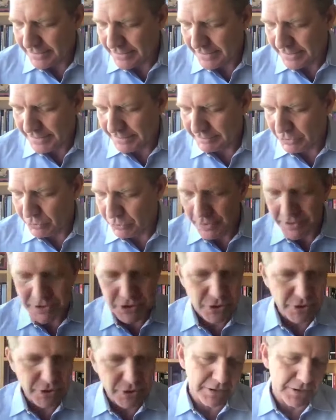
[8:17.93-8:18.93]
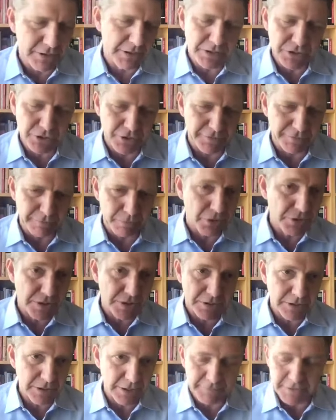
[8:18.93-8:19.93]
uh, the ones who did sort of
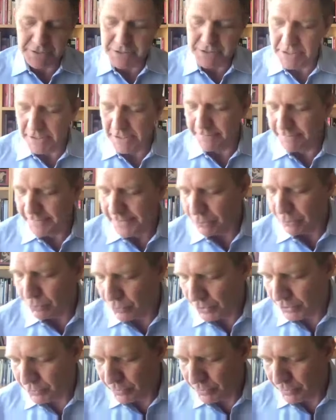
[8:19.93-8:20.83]
most of the significant work.